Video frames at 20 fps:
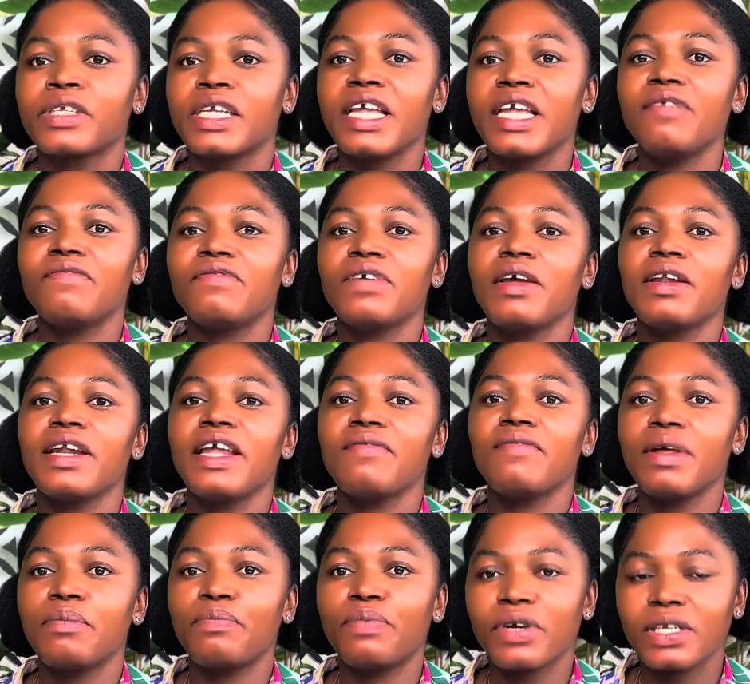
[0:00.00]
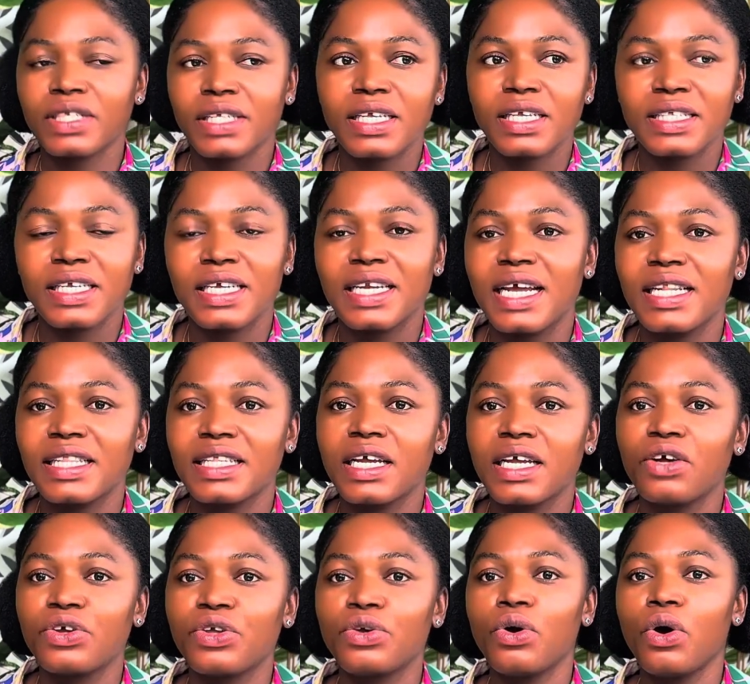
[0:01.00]
If they process it and
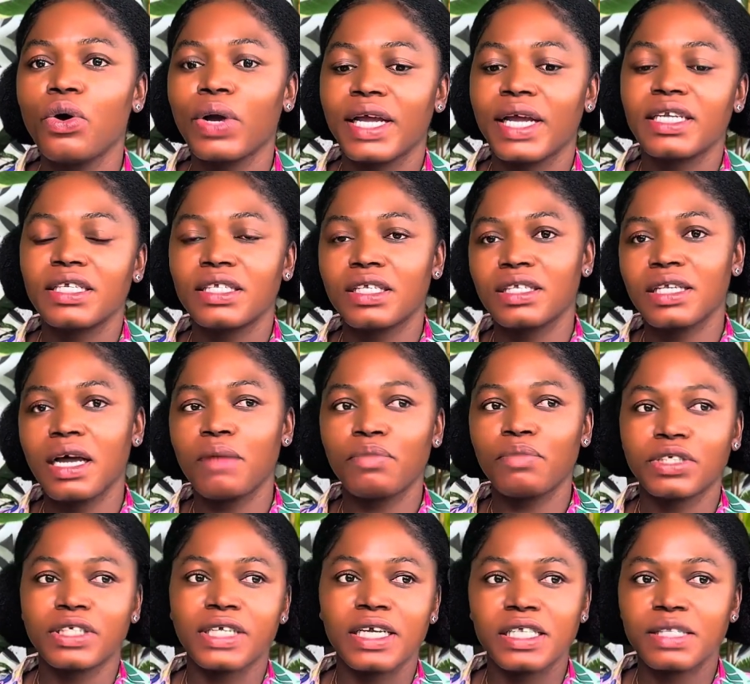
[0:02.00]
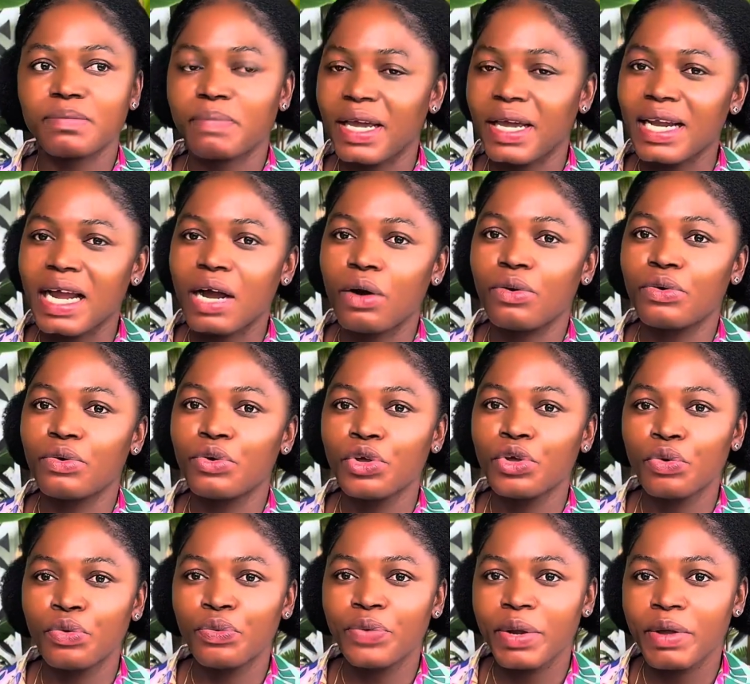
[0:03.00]
tell you, okay, this is how much I spent,
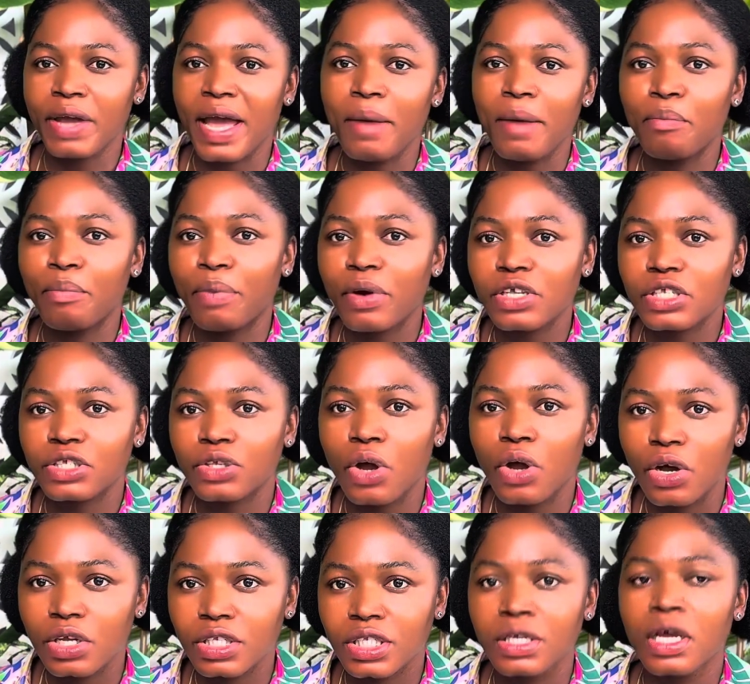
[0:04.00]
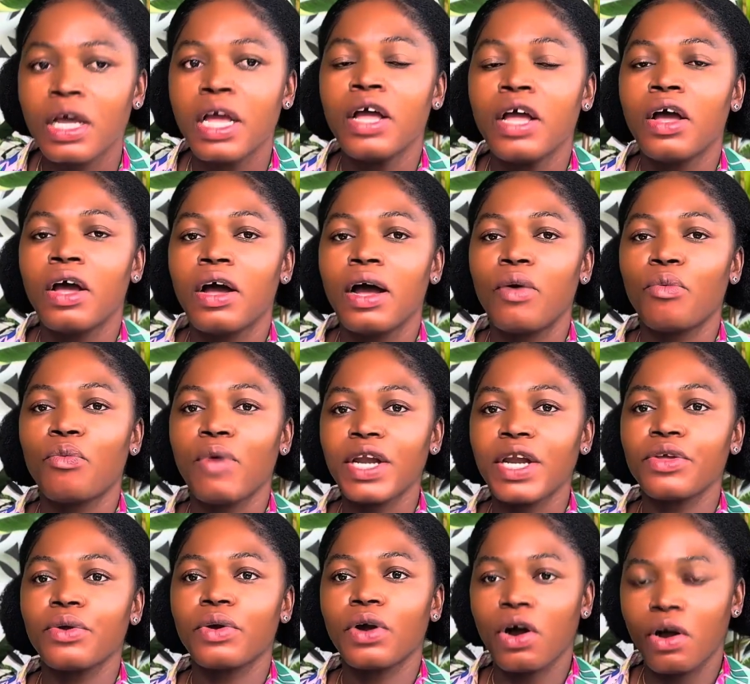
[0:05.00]
you reimburse us
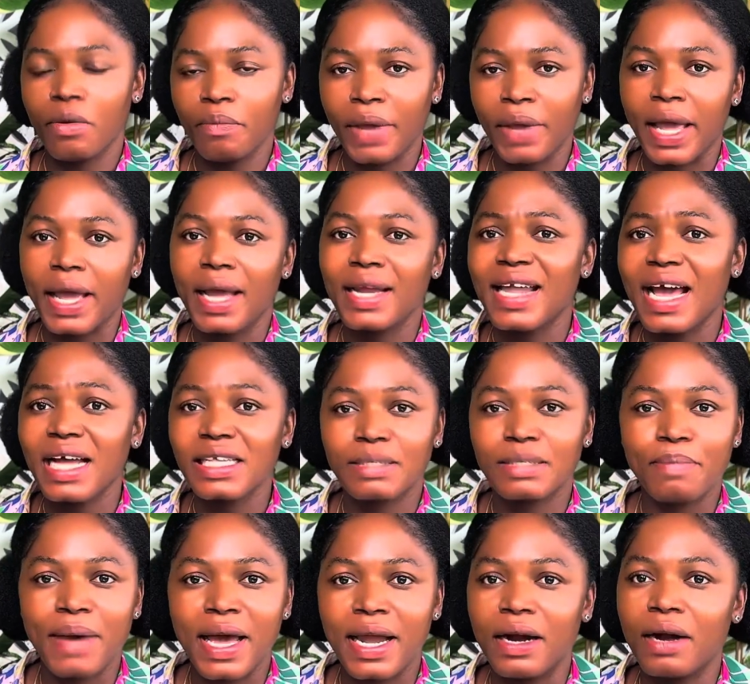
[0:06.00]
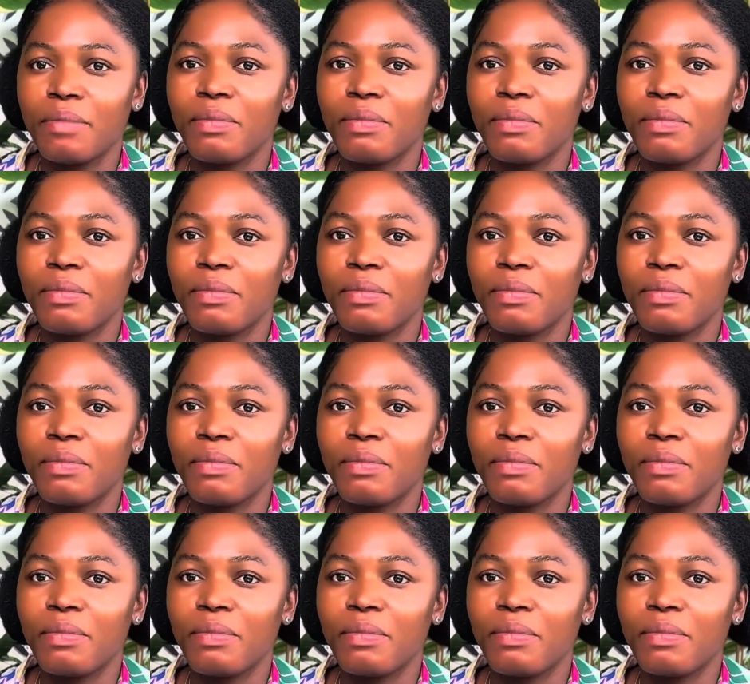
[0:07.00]
when you come here, that's better.